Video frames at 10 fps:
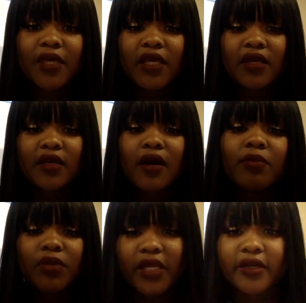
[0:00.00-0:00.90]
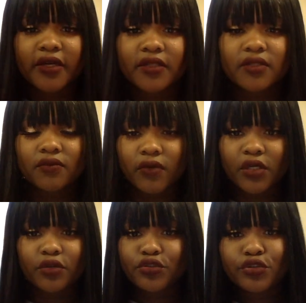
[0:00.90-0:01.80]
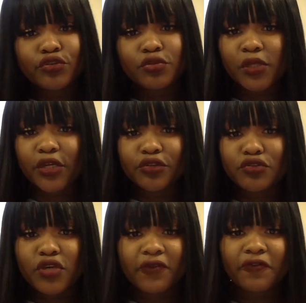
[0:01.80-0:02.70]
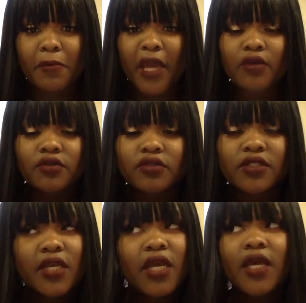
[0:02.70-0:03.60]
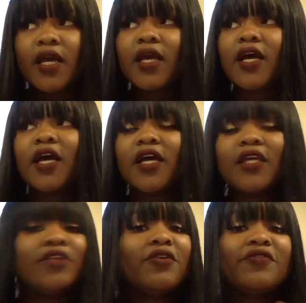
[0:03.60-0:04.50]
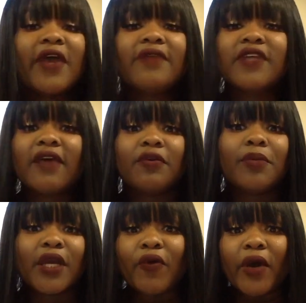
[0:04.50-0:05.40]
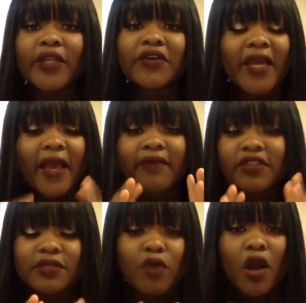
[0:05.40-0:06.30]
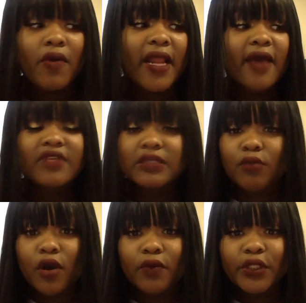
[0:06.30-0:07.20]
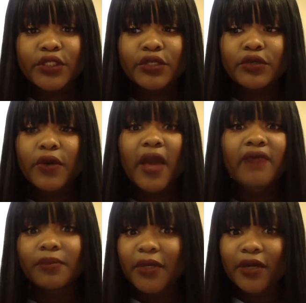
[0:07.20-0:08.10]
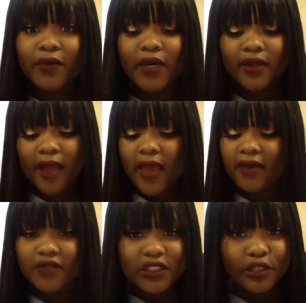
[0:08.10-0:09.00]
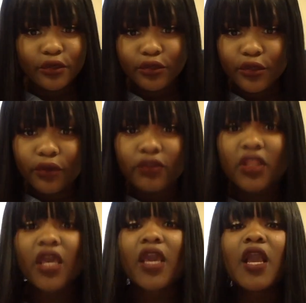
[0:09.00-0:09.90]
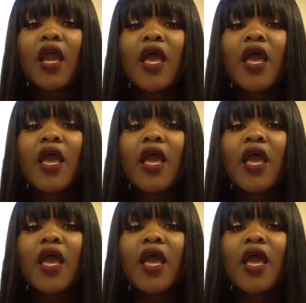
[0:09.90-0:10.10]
me a planner, one of those huge planners you get from Michael's. you don't even have to have a big one. You can have a small one. I have a small one too. I have a big one. I have this little note thing.